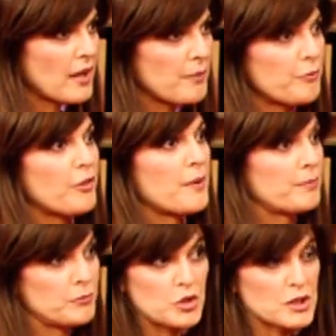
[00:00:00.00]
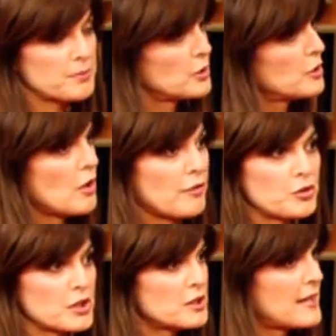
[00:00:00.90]
come from just de novo,
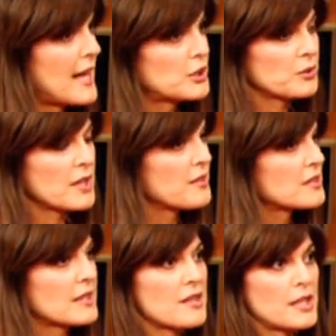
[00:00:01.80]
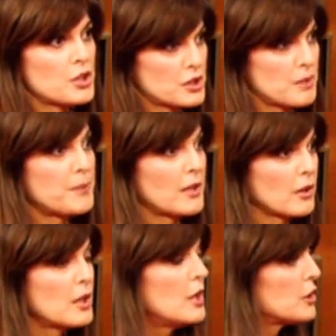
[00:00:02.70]
just naturally in the skin, they just
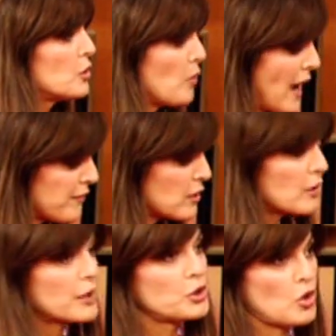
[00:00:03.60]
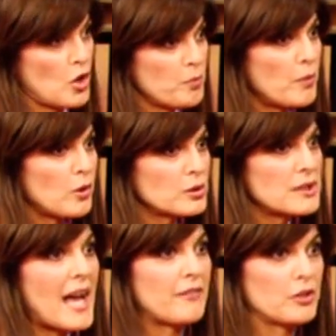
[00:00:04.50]
appear. So you have to look at your own
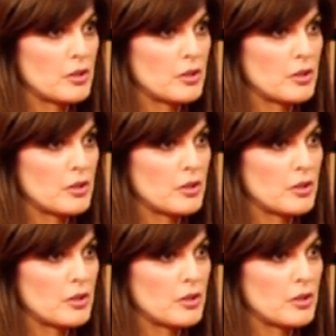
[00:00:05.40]
moles, have your